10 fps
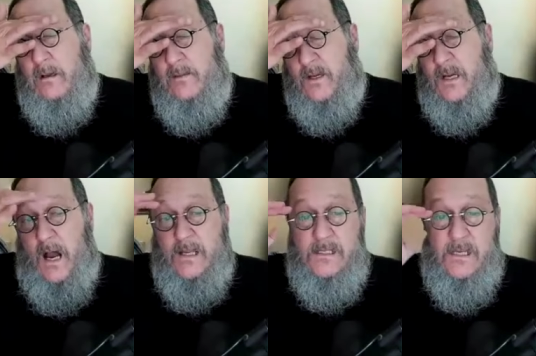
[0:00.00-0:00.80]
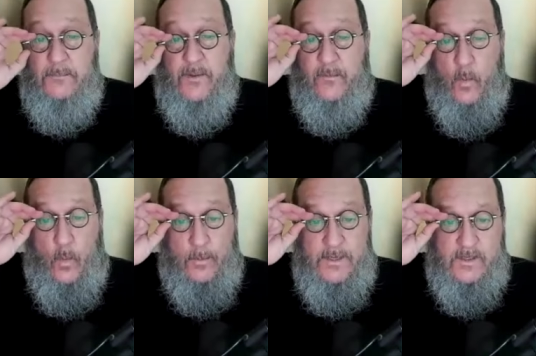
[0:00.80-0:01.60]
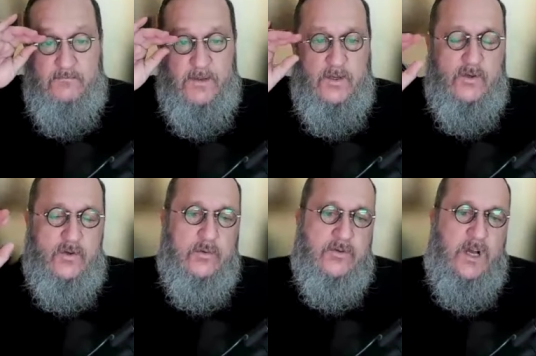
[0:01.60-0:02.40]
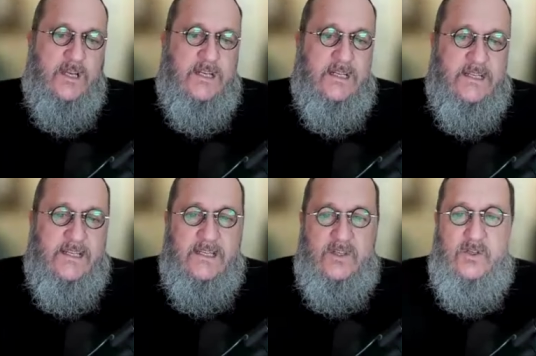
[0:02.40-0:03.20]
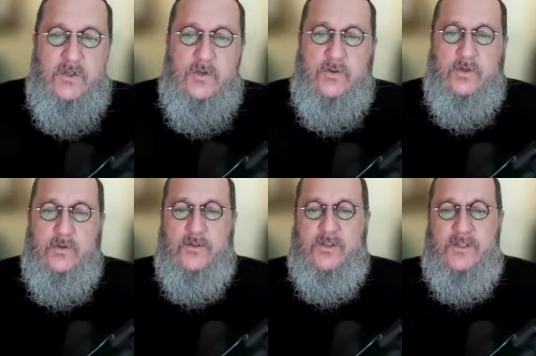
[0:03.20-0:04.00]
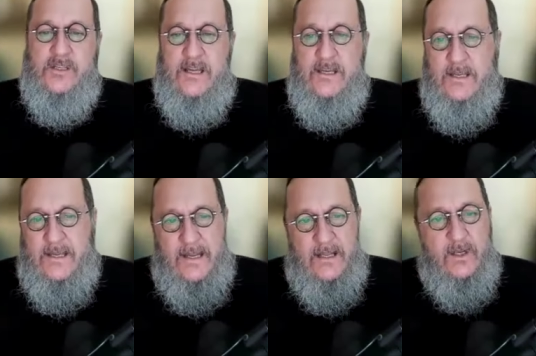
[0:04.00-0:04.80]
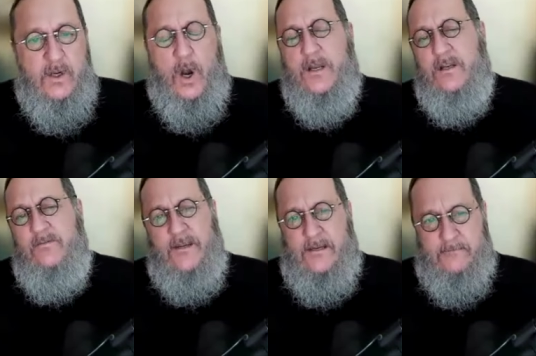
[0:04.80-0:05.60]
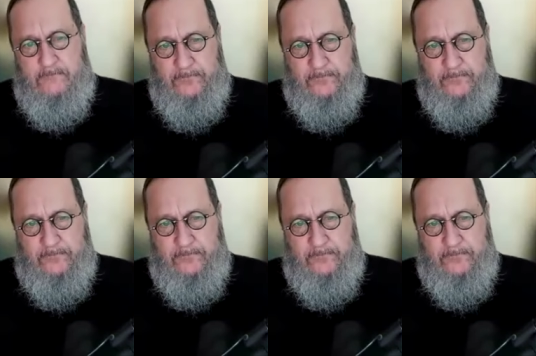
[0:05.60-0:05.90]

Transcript: the concept of a woman's menstruals uncleanness due to the sin in the Garden of Eden,